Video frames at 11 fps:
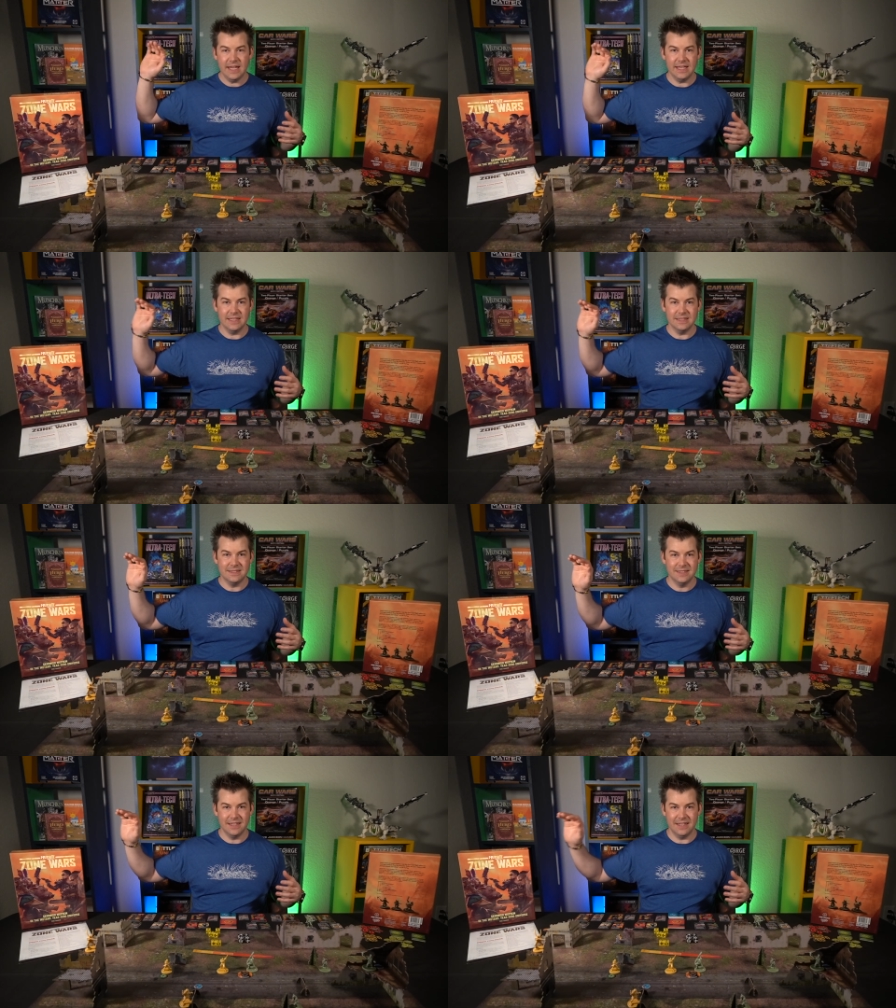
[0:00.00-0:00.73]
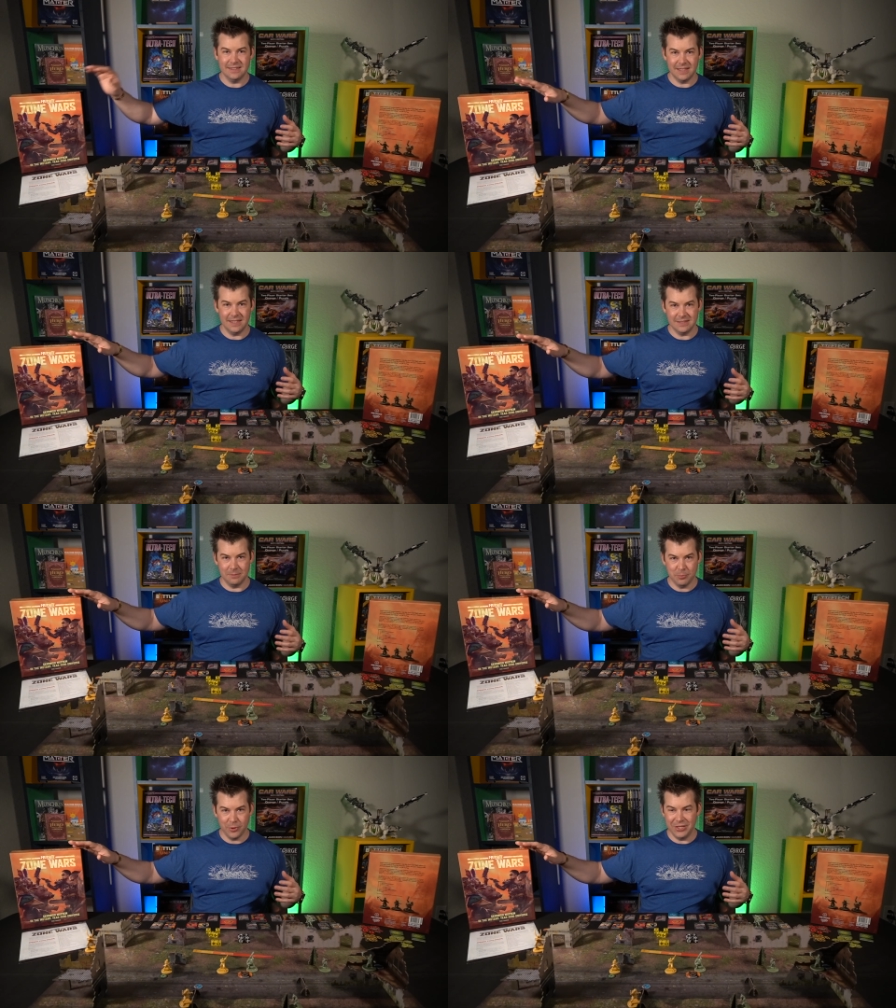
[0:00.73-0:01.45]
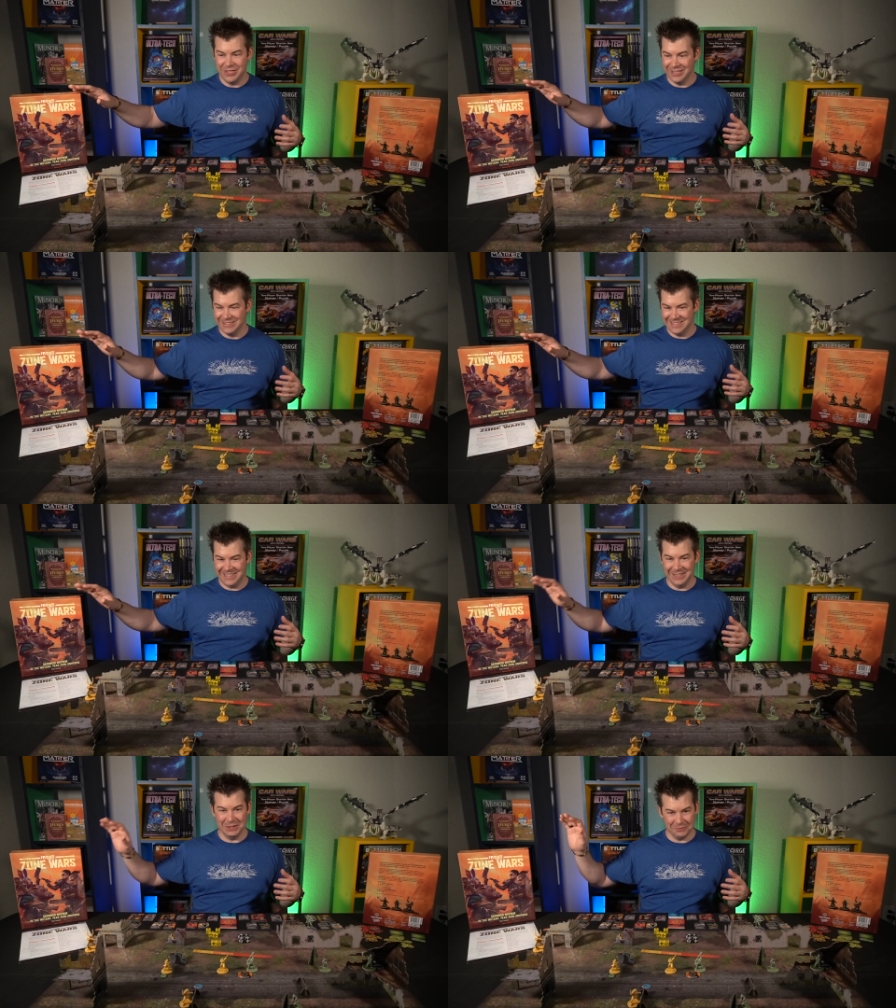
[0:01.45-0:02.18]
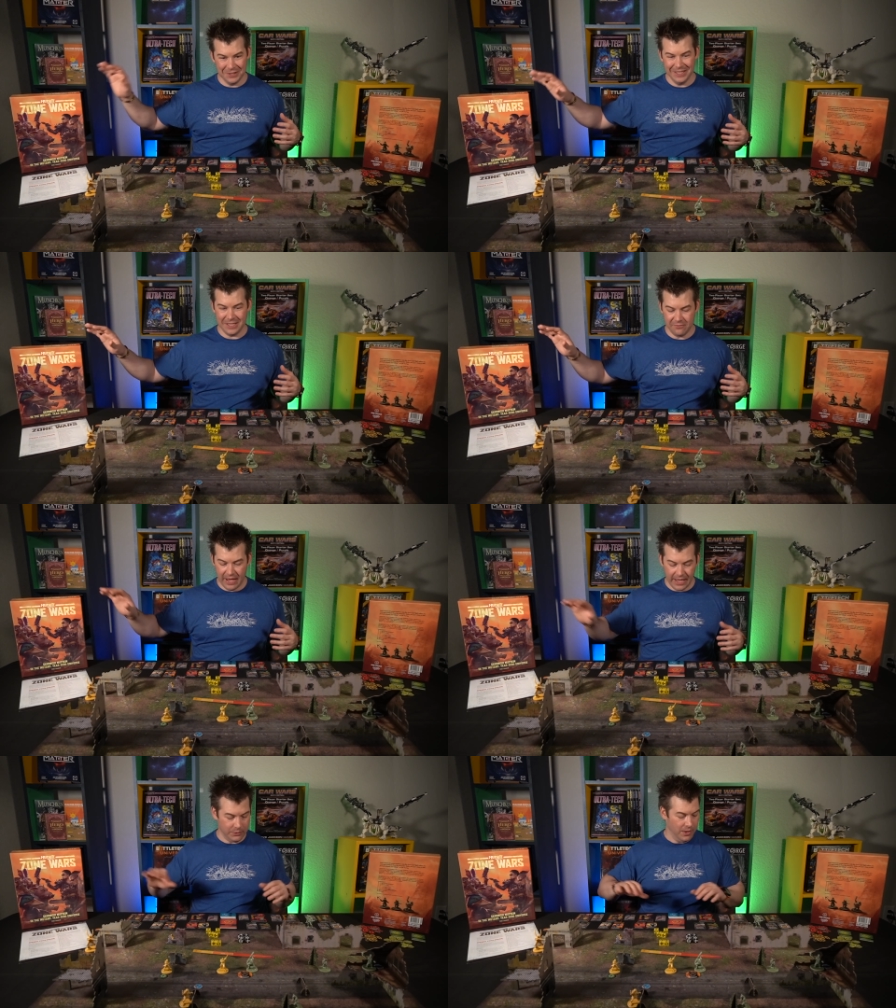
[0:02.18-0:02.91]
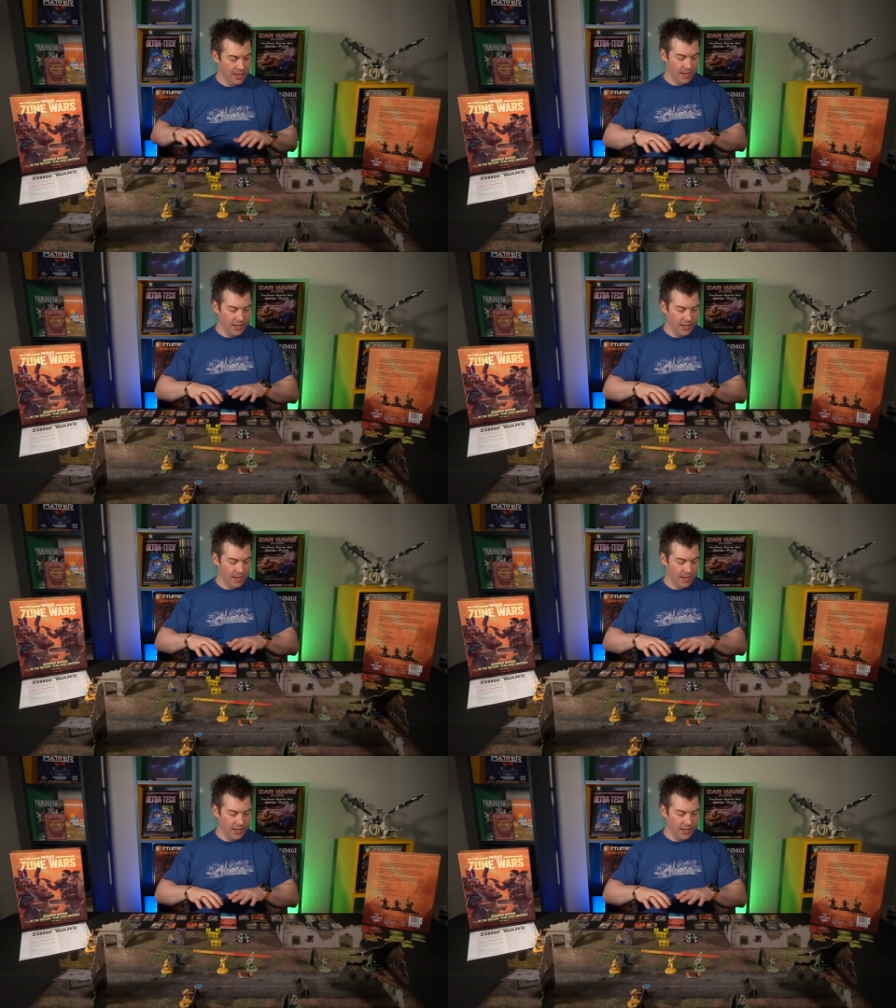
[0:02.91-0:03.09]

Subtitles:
is a pretty good steal, a really good value.